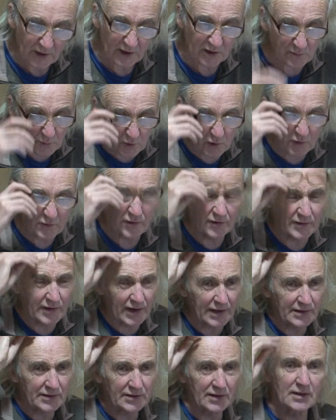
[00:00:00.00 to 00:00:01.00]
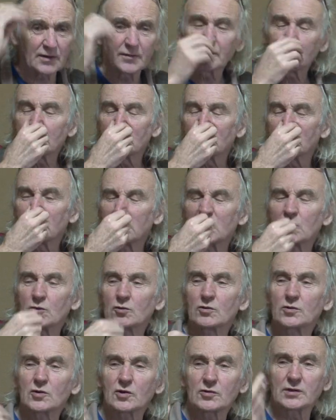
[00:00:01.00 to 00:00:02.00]
It's more than that, huh? You
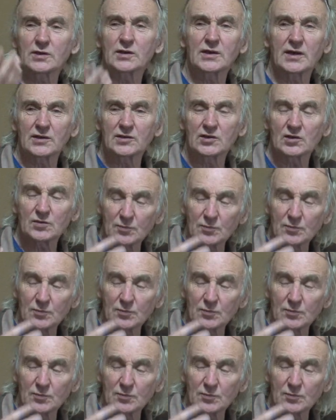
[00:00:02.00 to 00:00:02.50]
will not engage.